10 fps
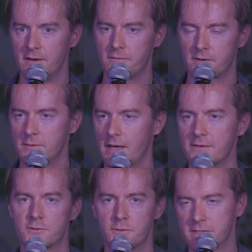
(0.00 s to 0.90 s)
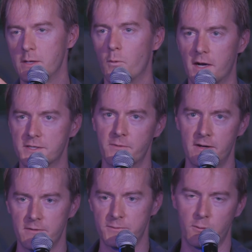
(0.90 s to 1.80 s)
And as soon as he walks
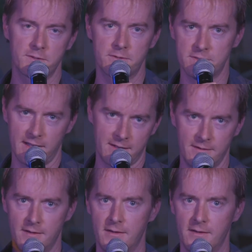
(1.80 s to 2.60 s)
around, of course, there's like